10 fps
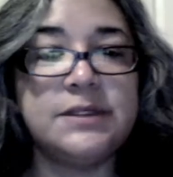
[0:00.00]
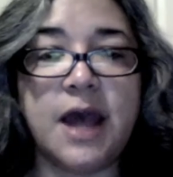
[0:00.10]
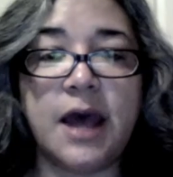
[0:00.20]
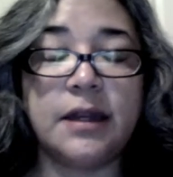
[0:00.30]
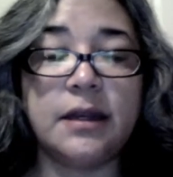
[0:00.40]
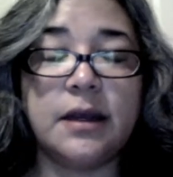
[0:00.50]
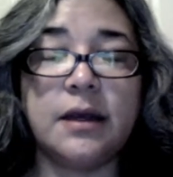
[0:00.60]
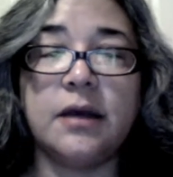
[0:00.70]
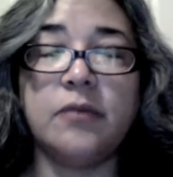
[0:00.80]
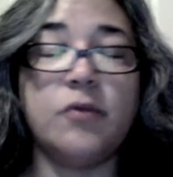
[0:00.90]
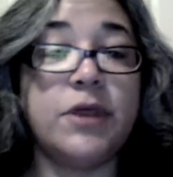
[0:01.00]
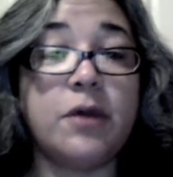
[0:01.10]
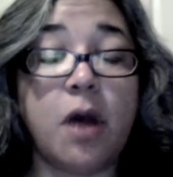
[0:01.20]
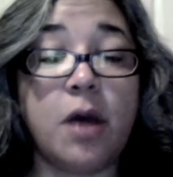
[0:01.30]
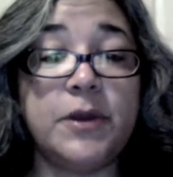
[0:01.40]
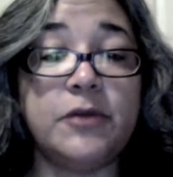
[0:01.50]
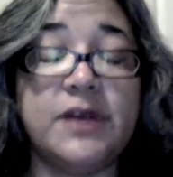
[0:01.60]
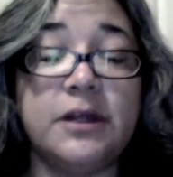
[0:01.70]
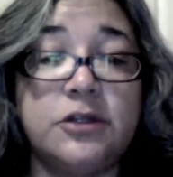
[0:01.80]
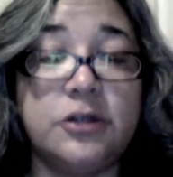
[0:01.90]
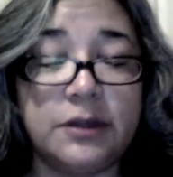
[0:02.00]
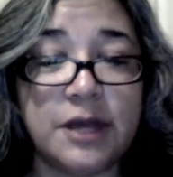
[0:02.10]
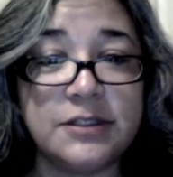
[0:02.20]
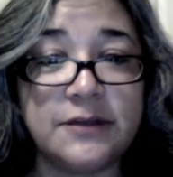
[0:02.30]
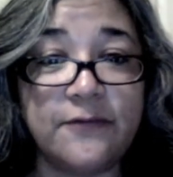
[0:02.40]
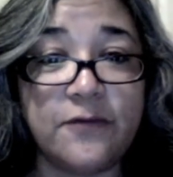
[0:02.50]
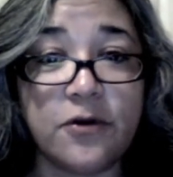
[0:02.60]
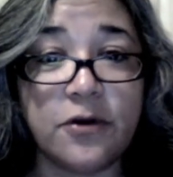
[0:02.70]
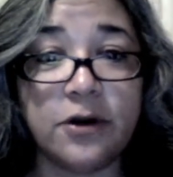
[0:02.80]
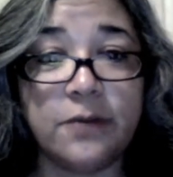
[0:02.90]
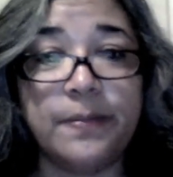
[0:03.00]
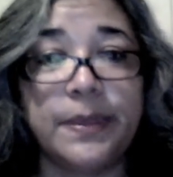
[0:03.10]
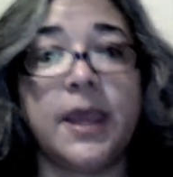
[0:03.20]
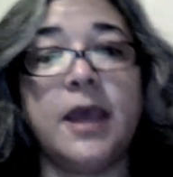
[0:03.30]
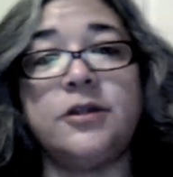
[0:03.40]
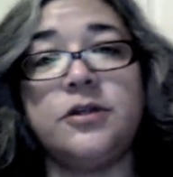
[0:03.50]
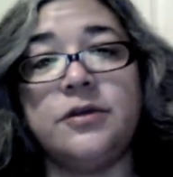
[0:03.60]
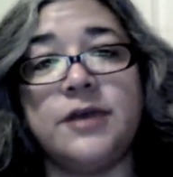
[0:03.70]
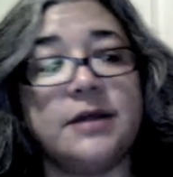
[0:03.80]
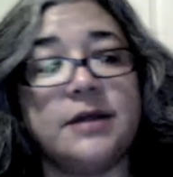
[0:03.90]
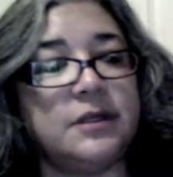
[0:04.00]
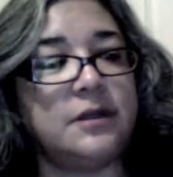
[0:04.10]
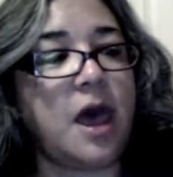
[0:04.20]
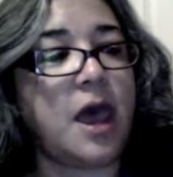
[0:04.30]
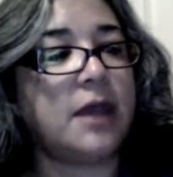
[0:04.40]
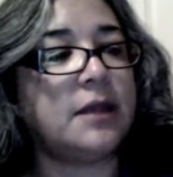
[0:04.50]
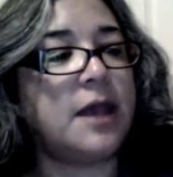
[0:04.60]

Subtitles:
none. Well, they were all between 2004 and 2009.